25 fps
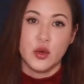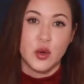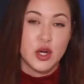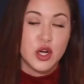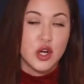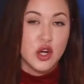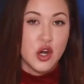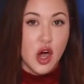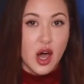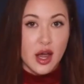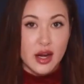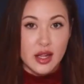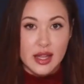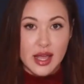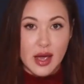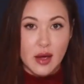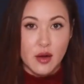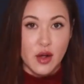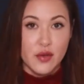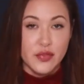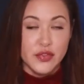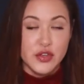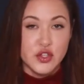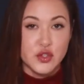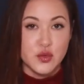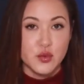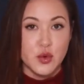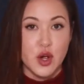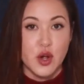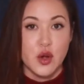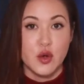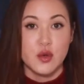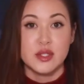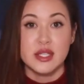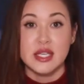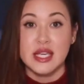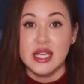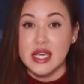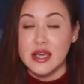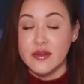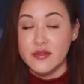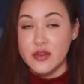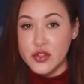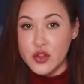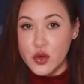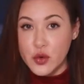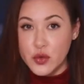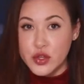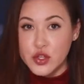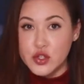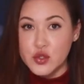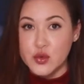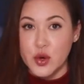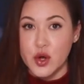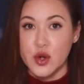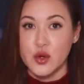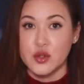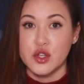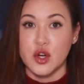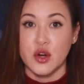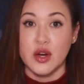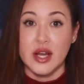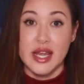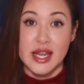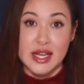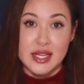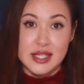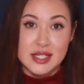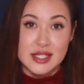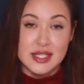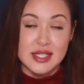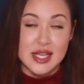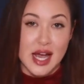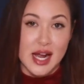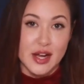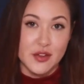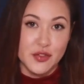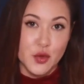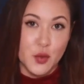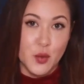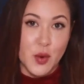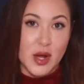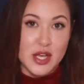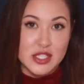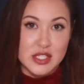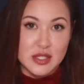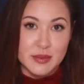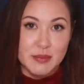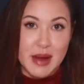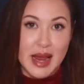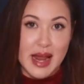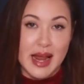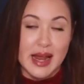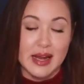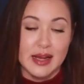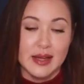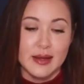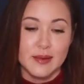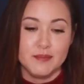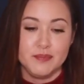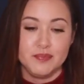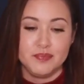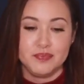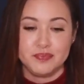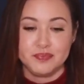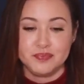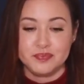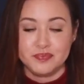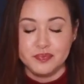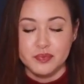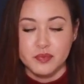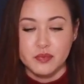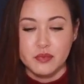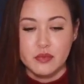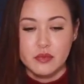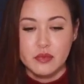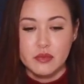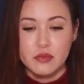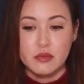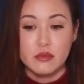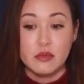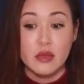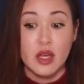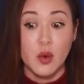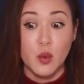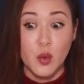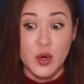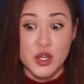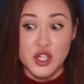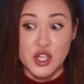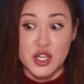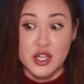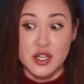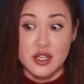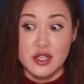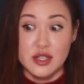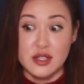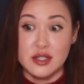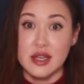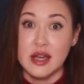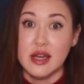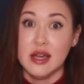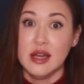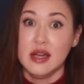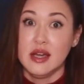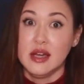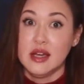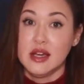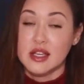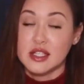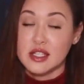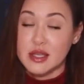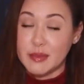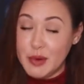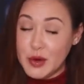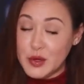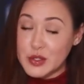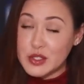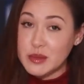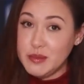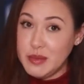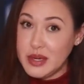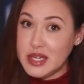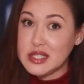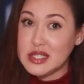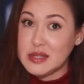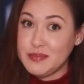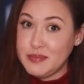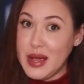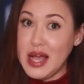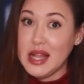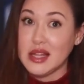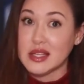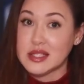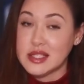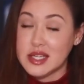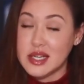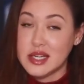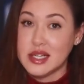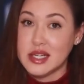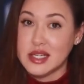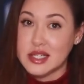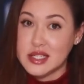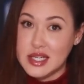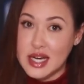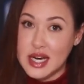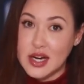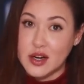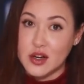you're not allowed on these roads, even though these roads are inside the West Bank, which is supposed to be Palestinian